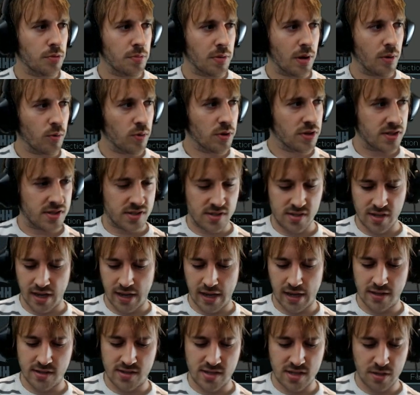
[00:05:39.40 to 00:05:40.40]
I will
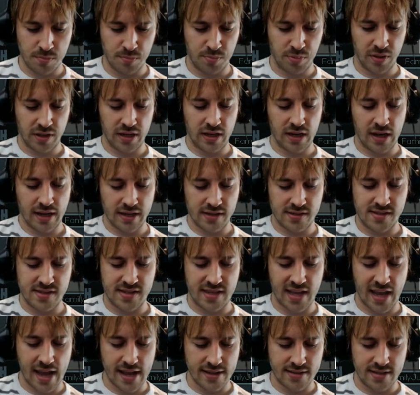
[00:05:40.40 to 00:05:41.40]
say simply like
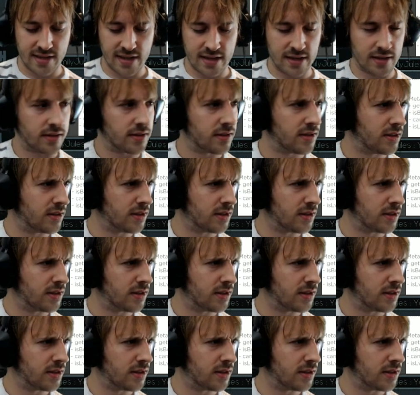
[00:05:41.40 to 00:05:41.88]
static